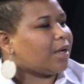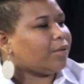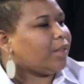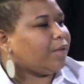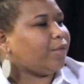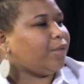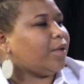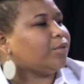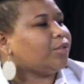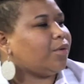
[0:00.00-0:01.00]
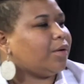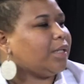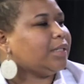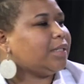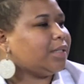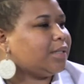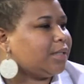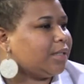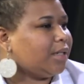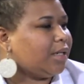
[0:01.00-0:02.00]
there, for those who are interested
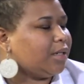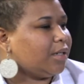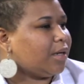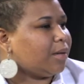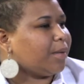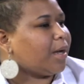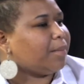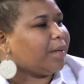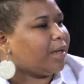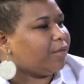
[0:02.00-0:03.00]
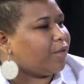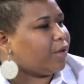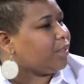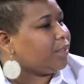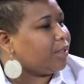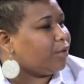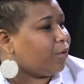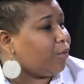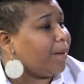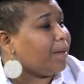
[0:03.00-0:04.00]
in coming and volunteering or
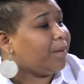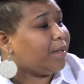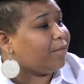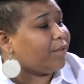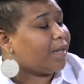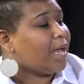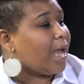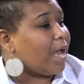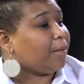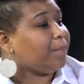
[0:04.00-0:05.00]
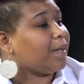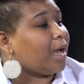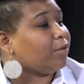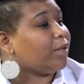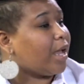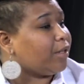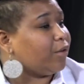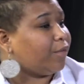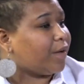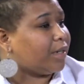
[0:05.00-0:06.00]
maybe even helping out at your
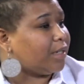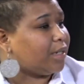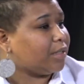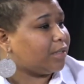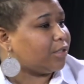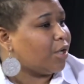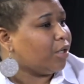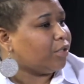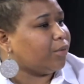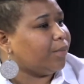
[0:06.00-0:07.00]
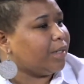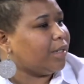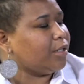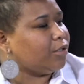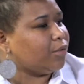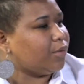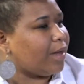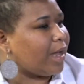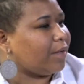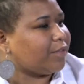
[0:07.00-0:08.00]
fundraisers, do we need to
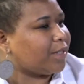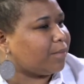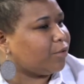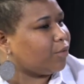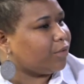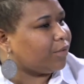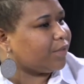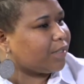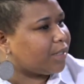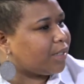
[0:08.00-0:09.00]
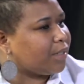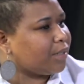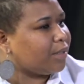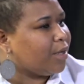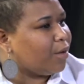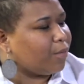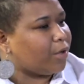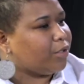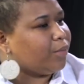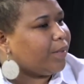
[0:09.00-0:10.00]
have some sort of skill? What do
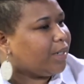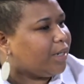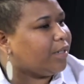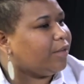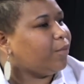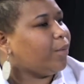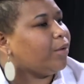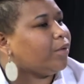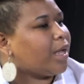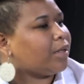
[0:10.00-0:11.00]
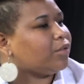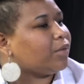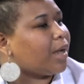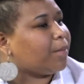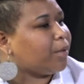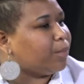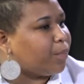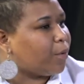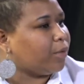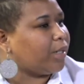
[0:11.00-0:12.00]
we need if we would like to come on
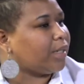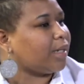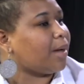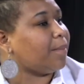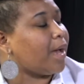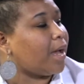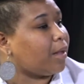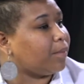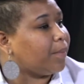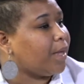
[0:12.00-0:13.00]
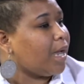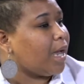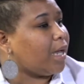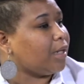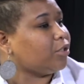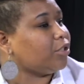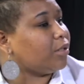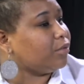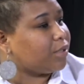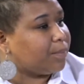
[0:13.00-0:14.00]
board and come help and show
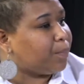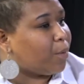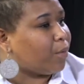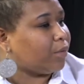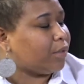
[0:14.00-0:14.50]
support?